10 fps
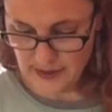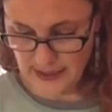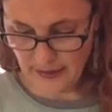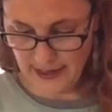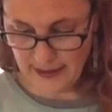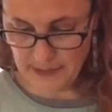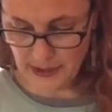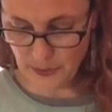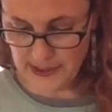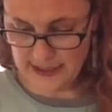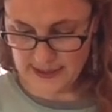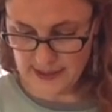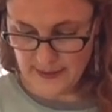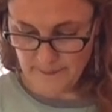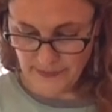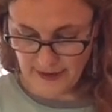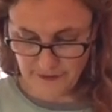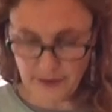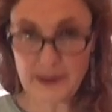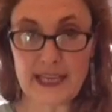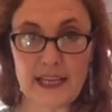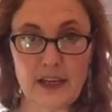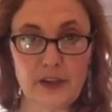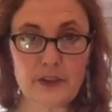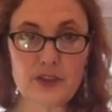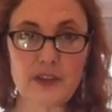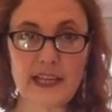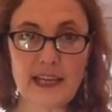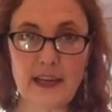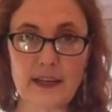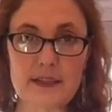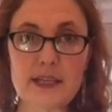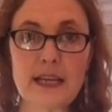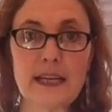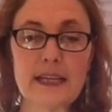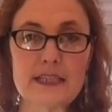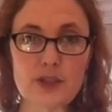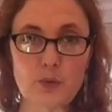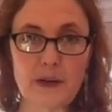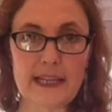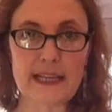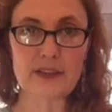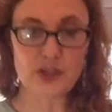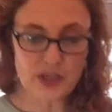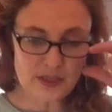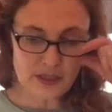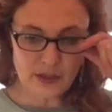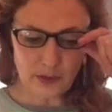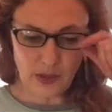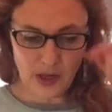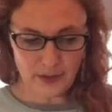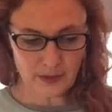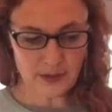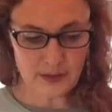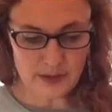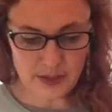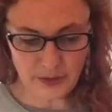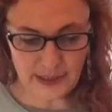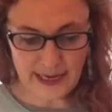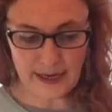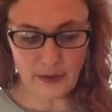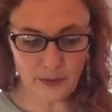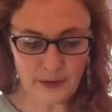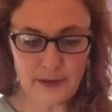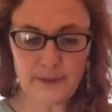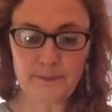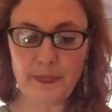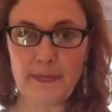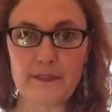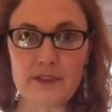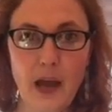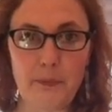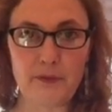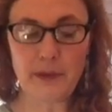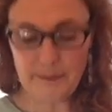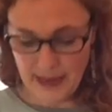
So now I have my crease that from here to the end is 20 inches long. So now, top of my